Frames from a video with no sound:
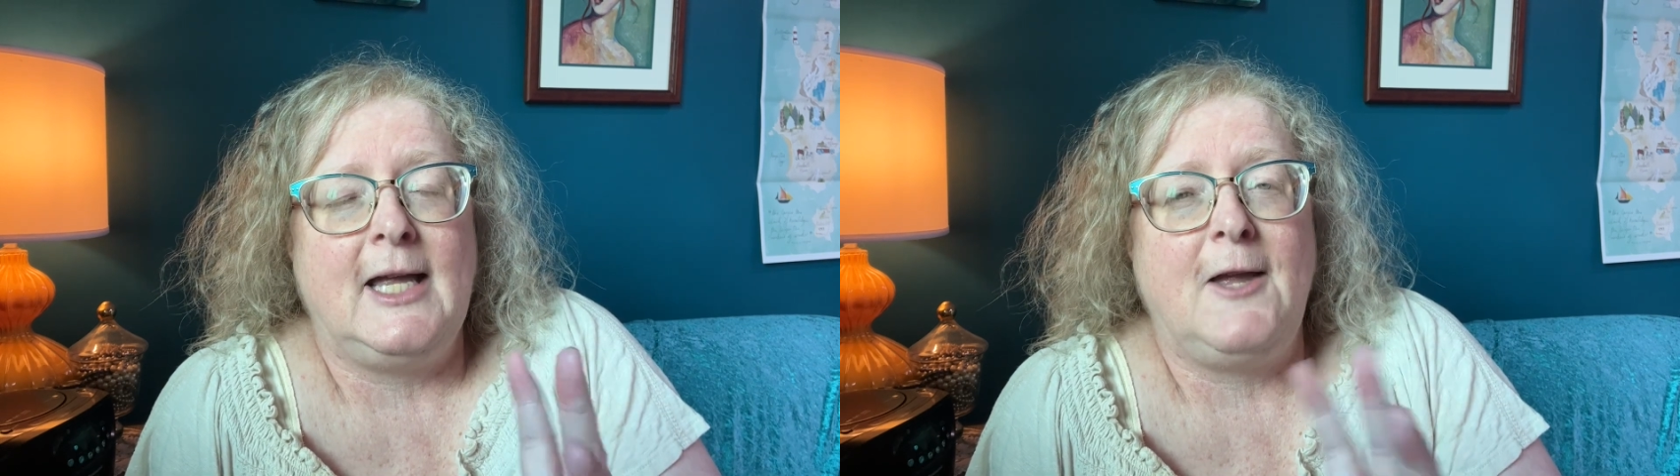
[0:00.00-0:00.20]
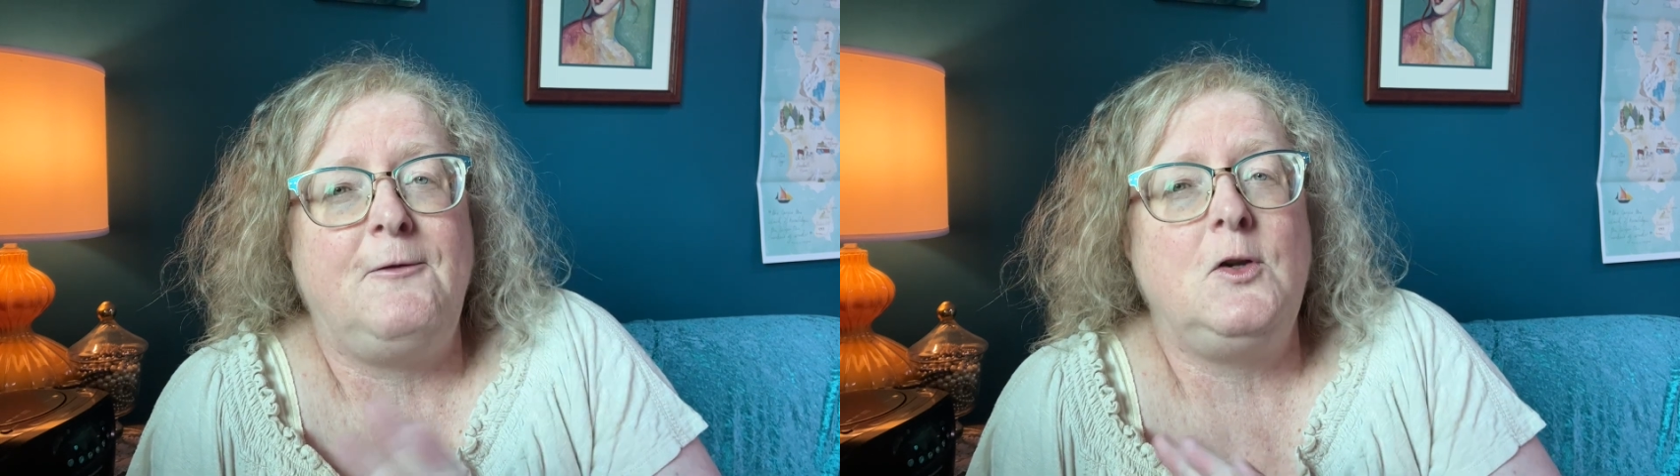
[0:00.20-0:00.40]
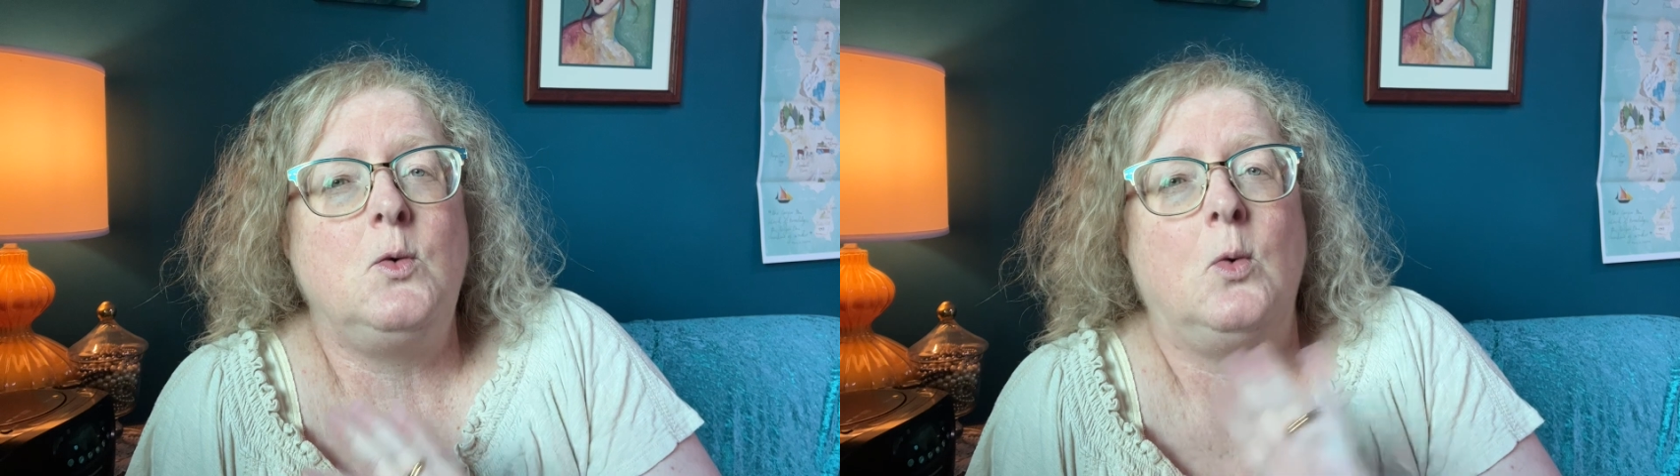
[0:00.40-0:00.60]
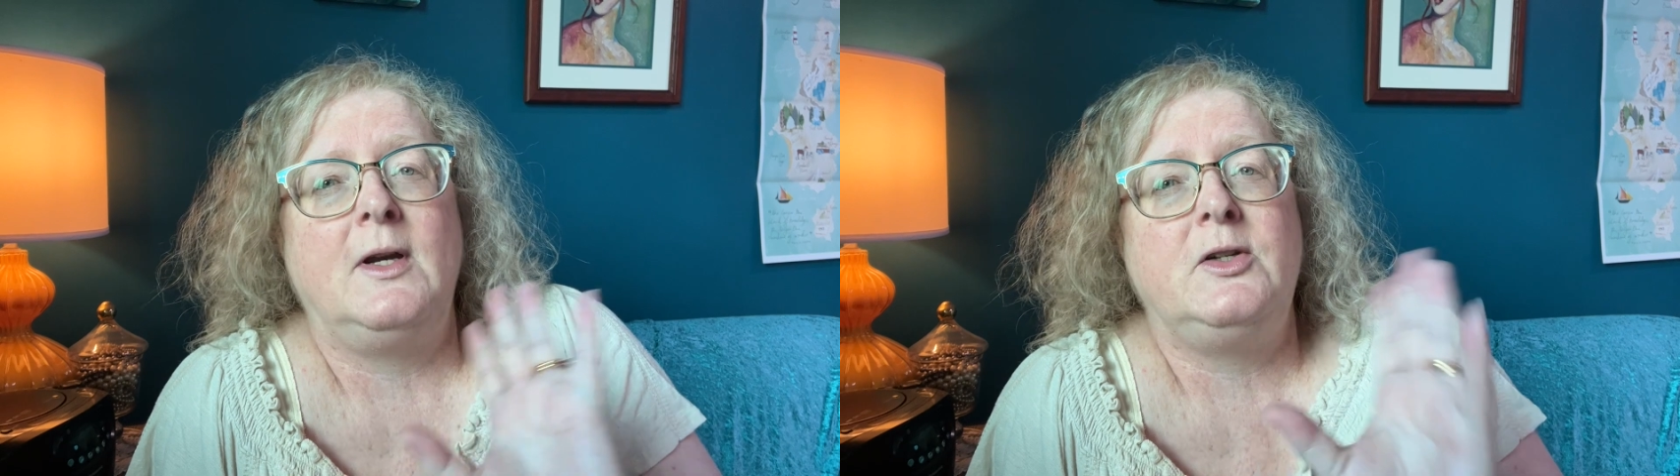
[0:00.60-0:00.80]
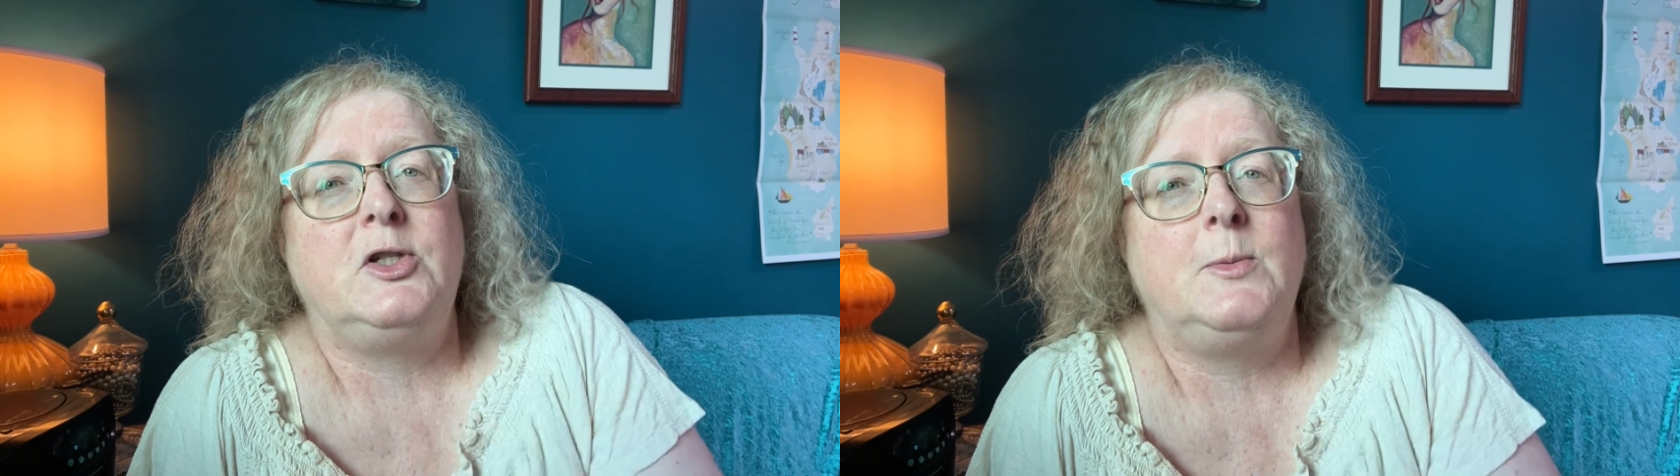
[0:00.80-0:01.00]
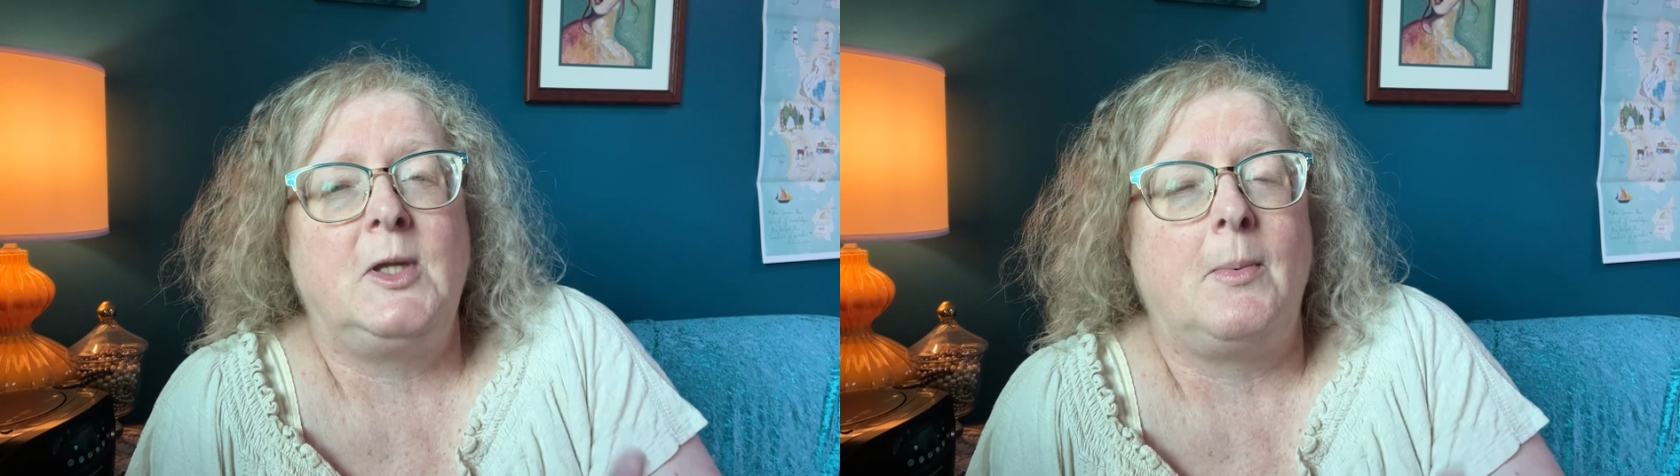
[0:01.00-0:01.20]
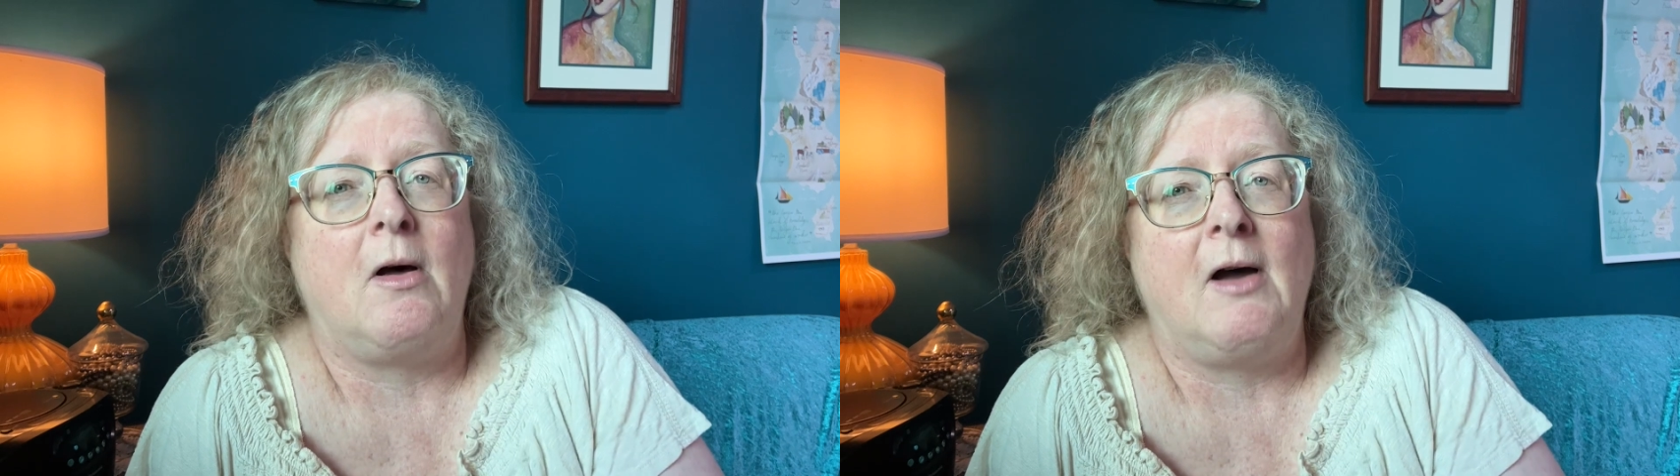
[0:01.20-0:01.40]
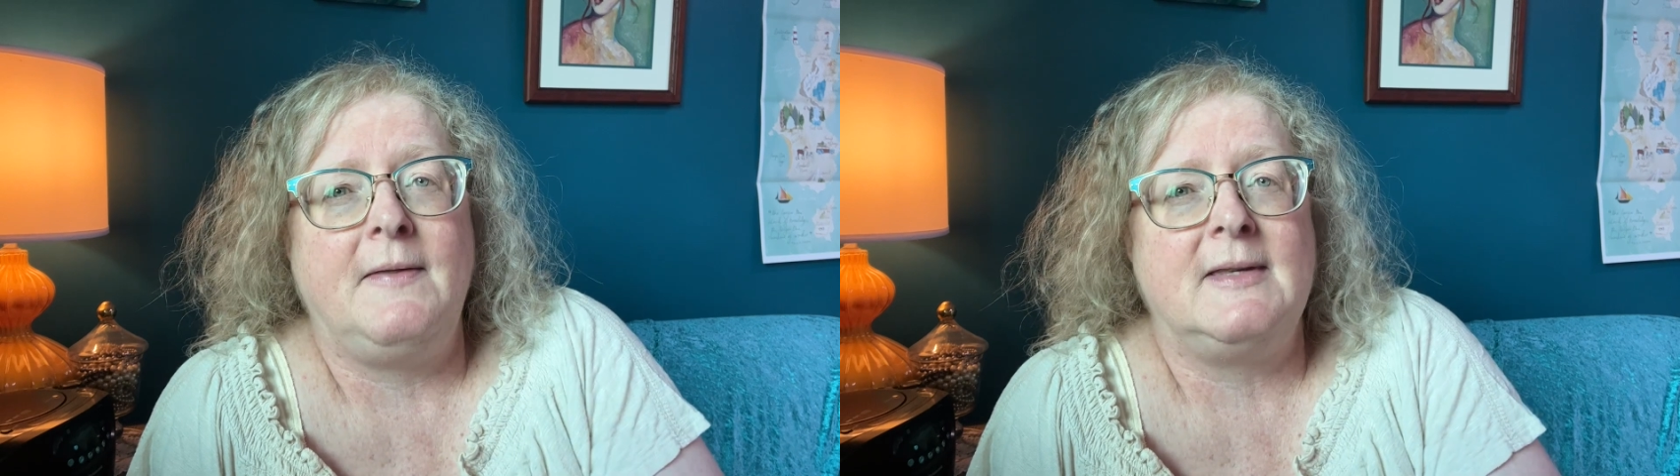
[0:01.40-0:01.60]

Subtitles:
If you want to do the behind